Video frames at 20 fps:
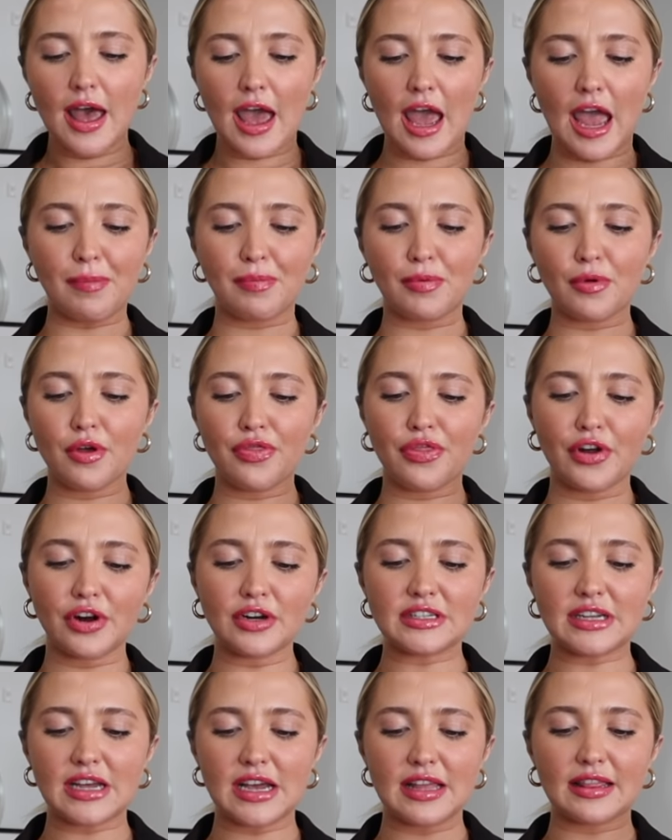April
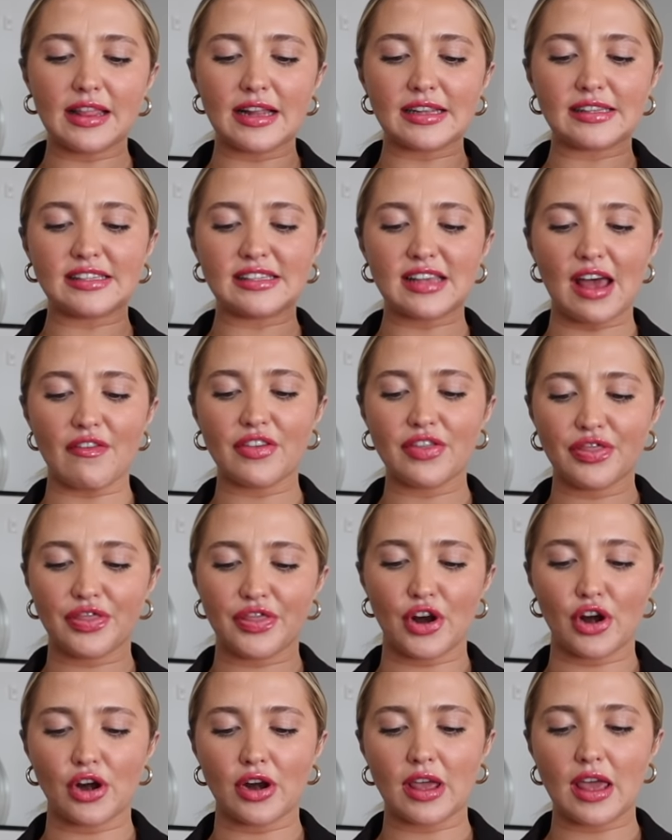13th at
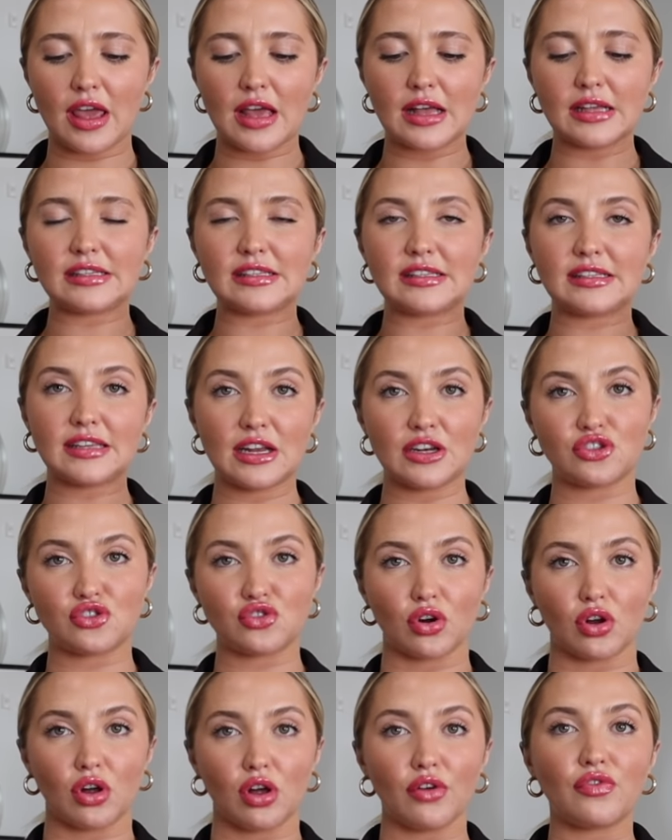7.30
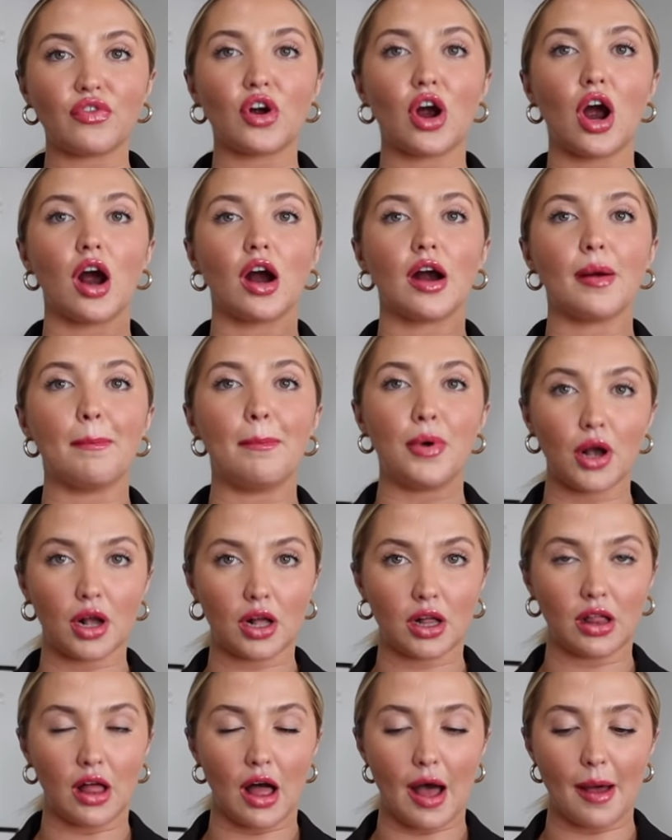Central for our book
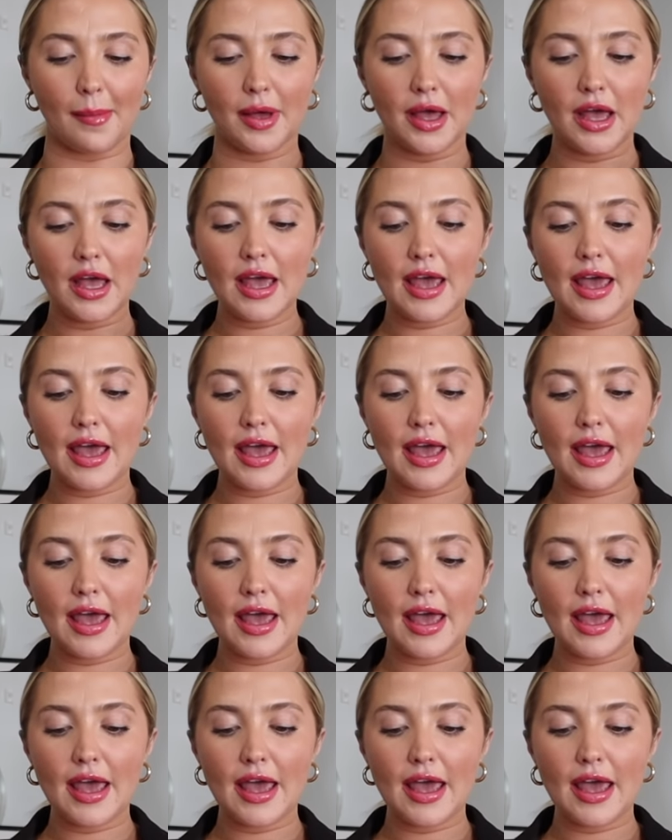club.